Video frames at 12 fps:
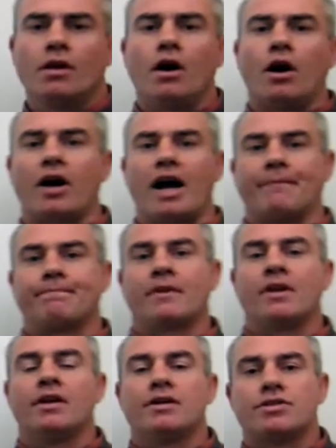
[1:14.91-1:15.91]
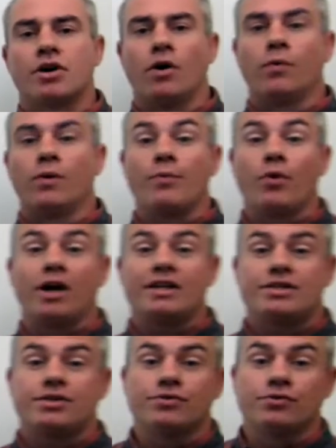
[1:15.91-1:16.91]
All right, so we want
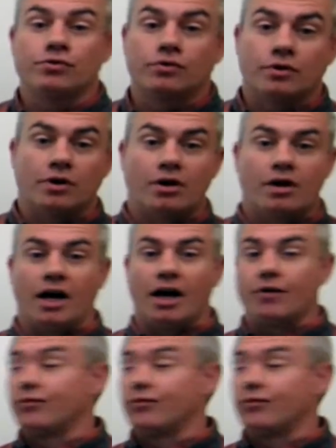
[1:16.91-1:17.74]
to uh,